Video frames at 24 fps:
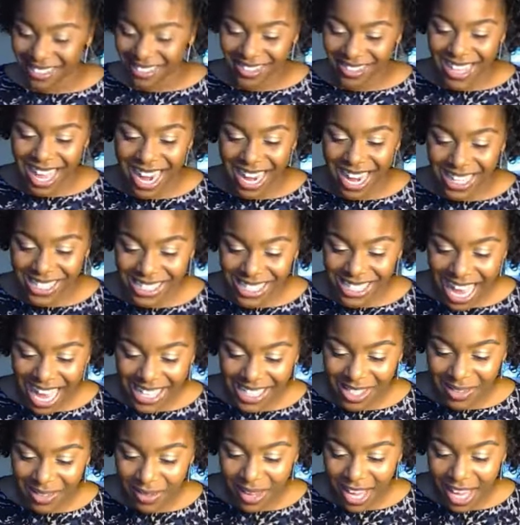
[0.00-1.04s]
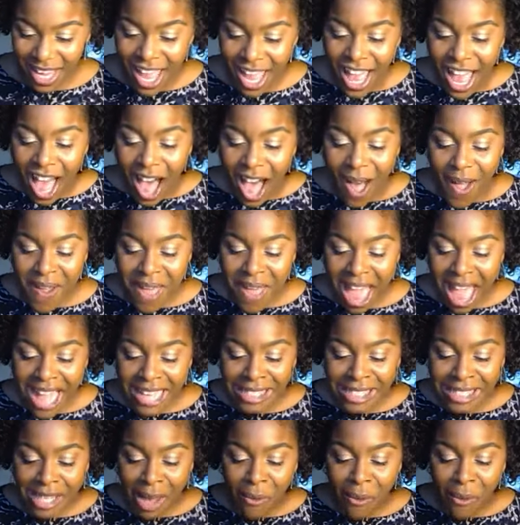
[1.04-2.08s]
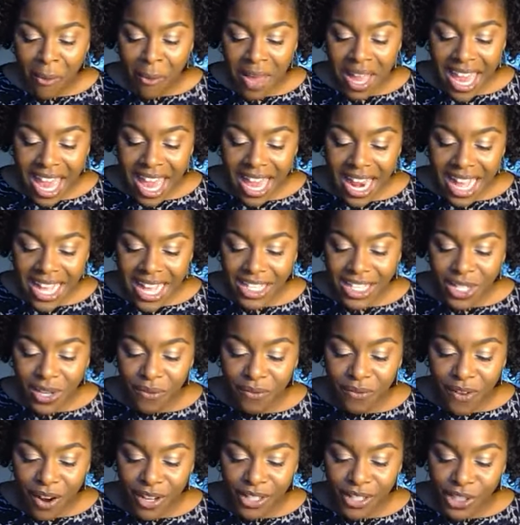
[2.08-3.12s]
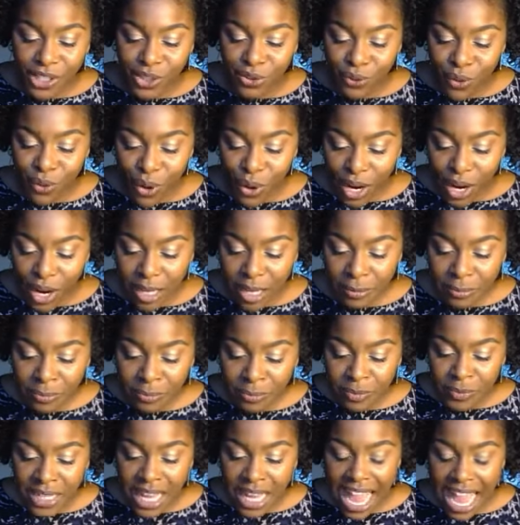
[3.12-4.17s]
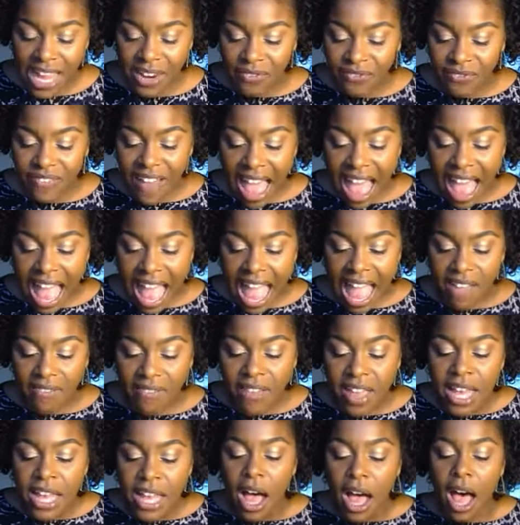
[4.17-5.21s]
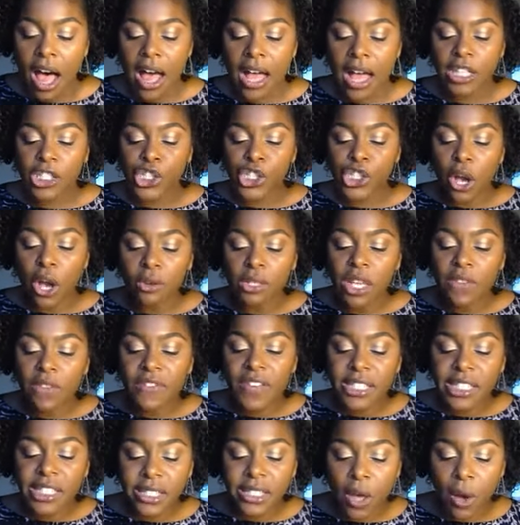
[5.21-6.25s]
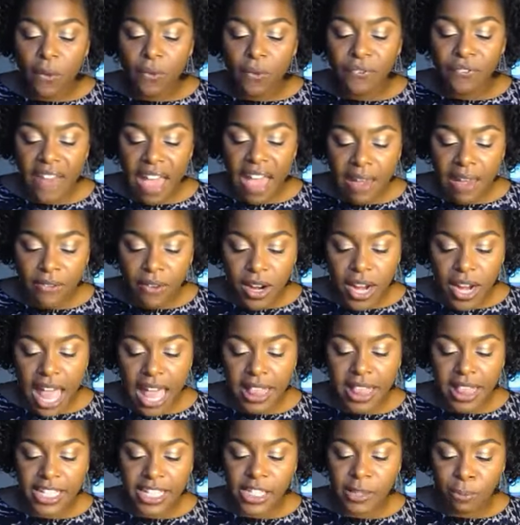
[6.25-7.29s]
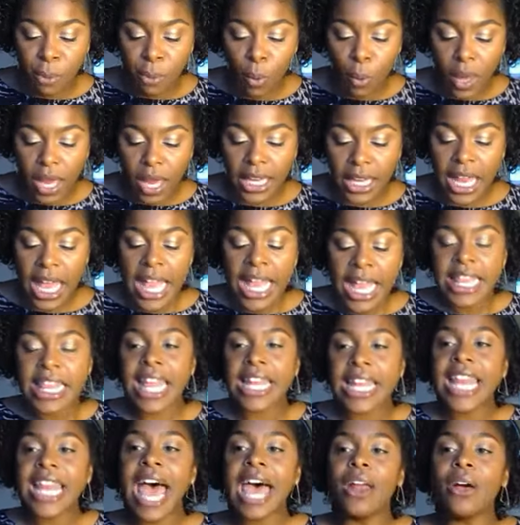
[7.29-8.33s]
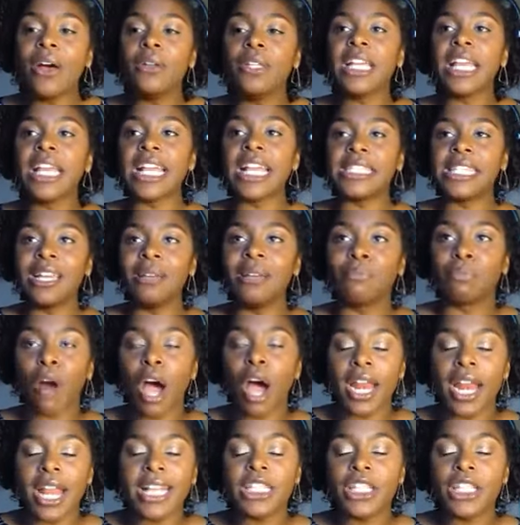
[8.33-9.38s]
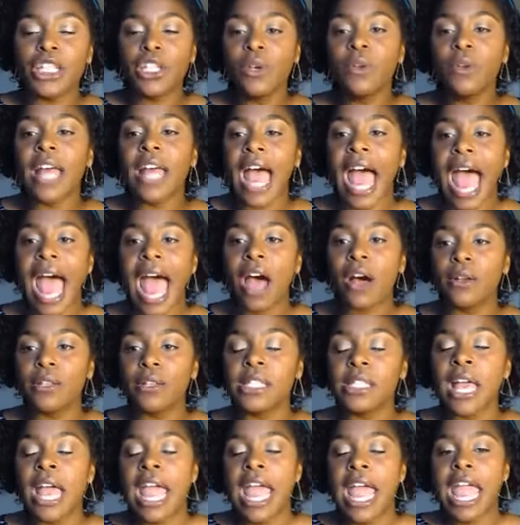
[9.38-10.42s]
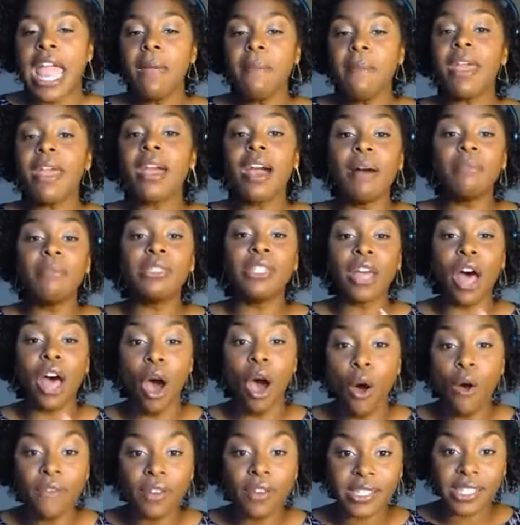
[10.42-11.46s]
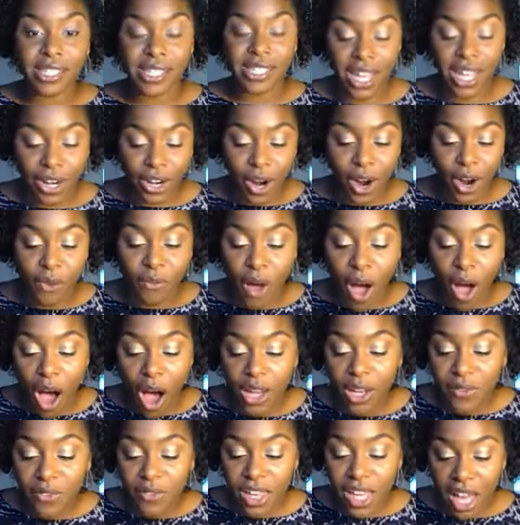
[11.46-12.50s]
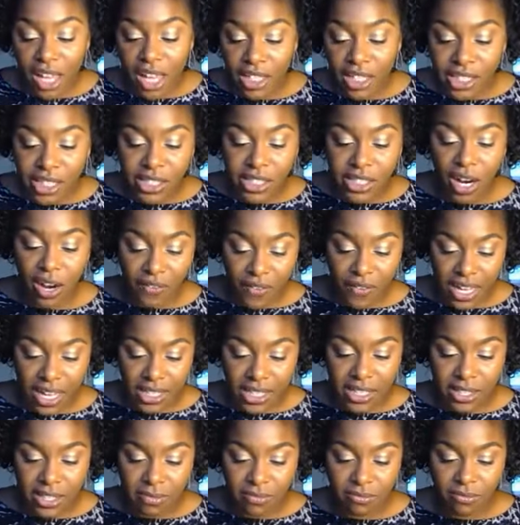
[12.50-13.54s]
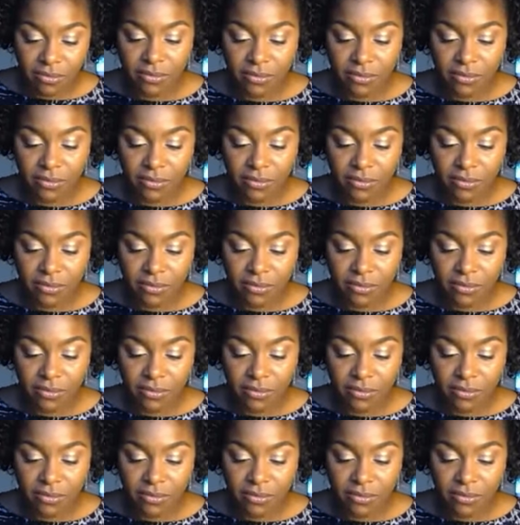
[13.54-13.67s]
excites me. Okay, so when we get into verse 4 and 5, Joseph is so favored at this point that not only is he brought into the house, he becomes the overseer of all of the other servants.